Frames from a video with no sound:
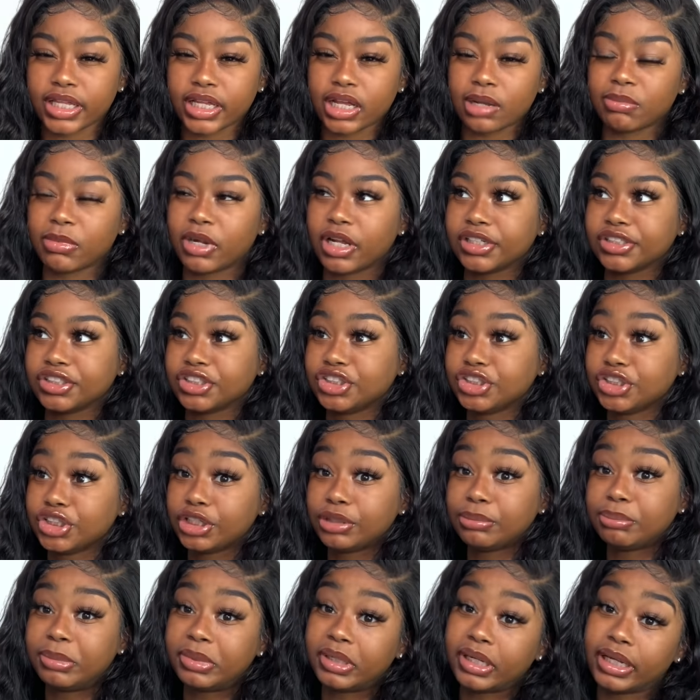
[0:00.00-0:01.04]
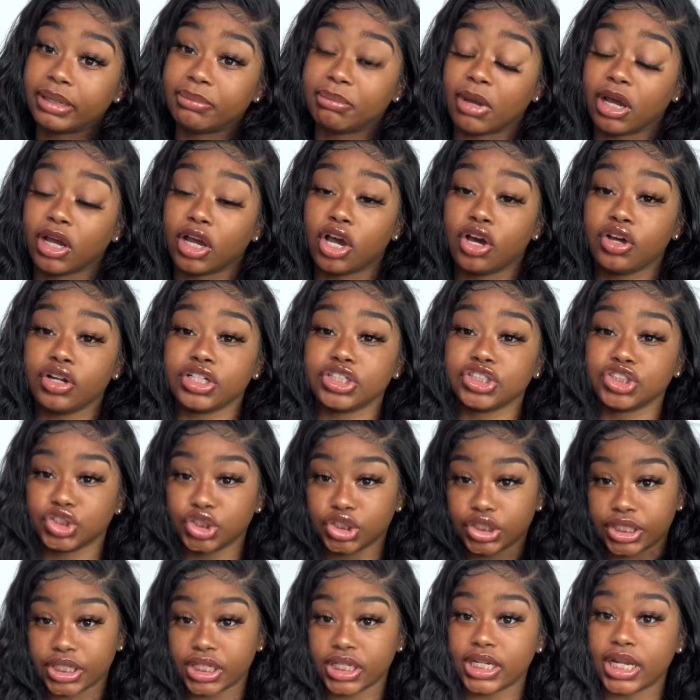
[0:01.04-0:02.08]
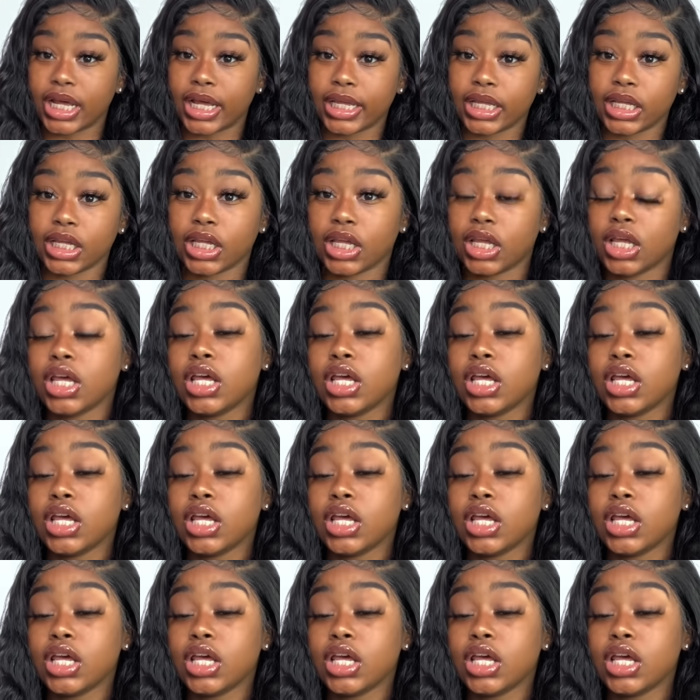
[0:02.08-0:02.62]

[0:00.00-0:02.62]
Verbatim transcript: I'm not sure, but my code is Trinity Aniyah.